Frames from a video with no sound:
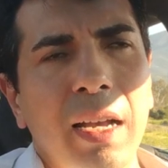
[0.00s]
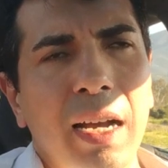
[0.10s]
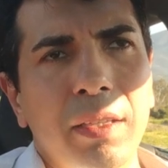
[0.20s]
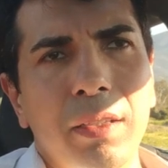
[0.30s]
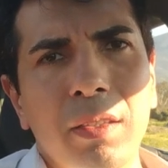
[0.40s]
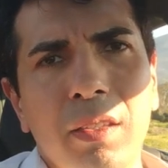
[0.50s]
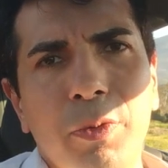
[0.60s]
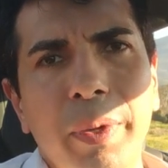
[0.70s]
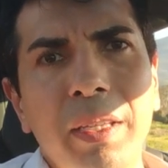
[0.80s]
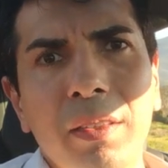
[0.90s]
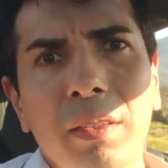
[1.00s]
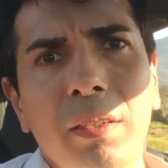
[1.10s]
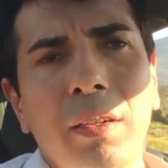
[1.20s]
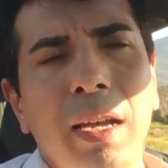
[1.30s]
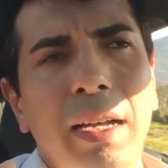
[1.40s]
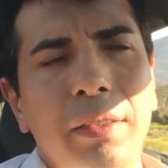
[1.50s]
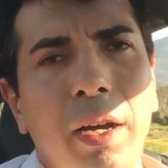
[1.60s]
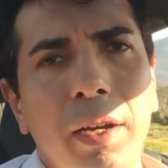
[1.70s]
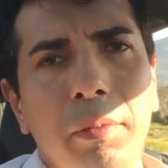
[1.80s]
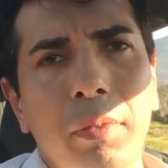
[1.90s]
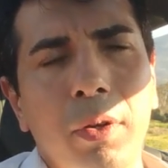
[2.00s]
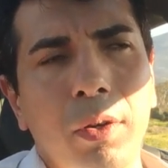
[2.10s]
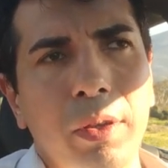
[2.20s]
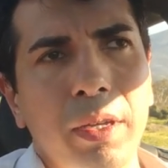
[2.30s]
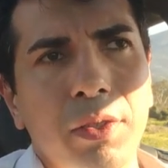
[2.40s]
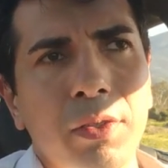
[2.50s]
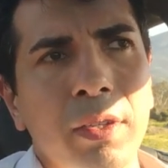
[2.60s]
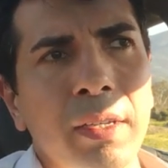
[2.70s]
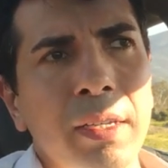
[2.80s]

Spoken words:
I didn't spend a dime on this.